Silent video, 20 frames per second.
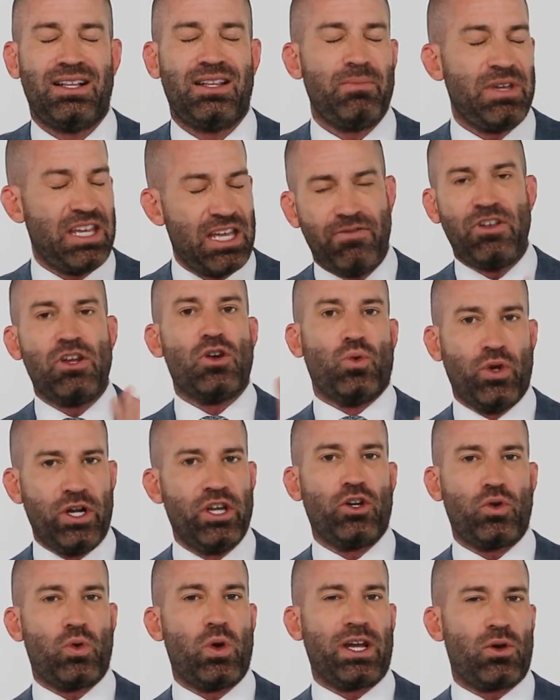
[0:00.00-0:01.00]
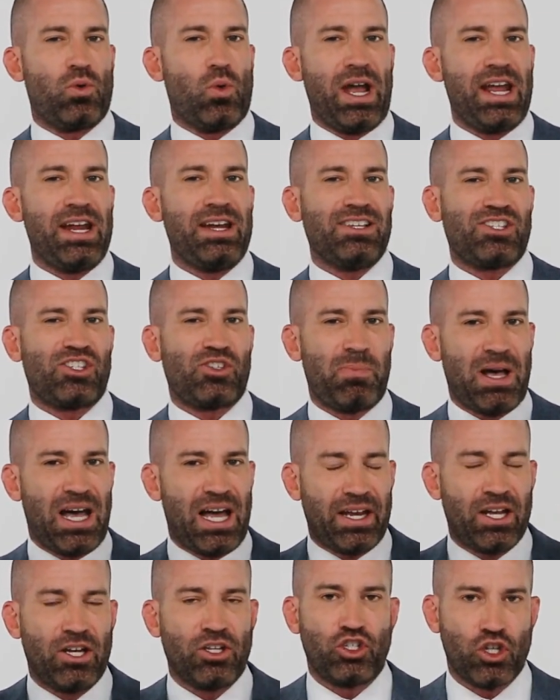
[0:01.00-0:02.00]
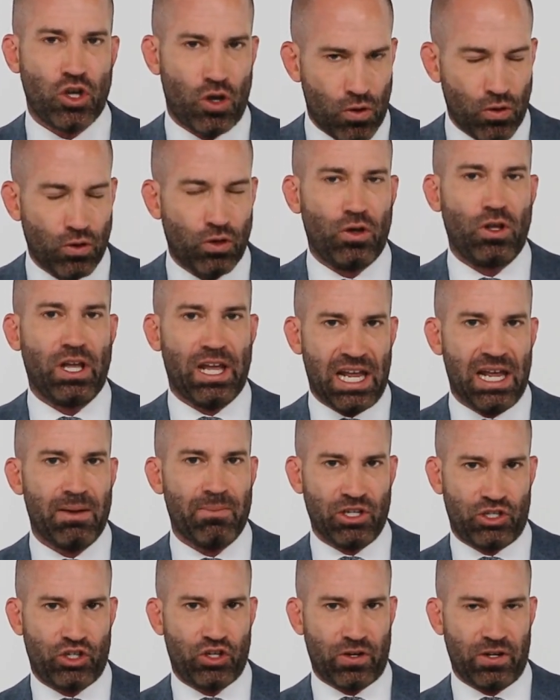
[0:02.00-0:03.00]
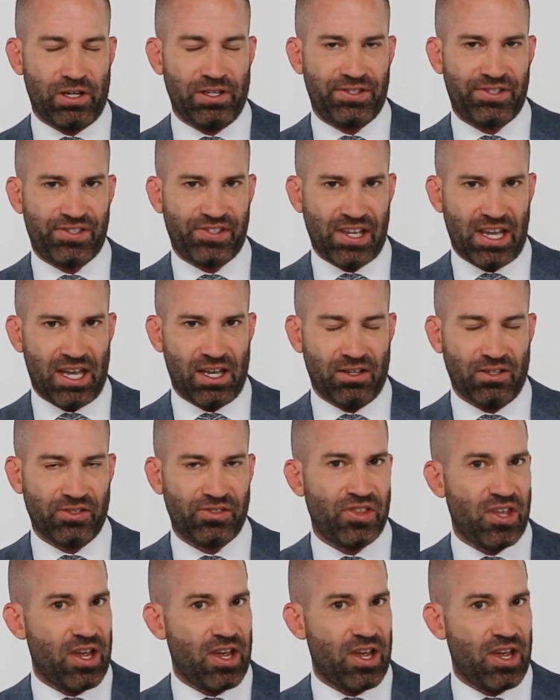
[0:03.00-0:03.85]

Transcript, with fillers: Let me give you a real quick way to spot a total amateur in sales.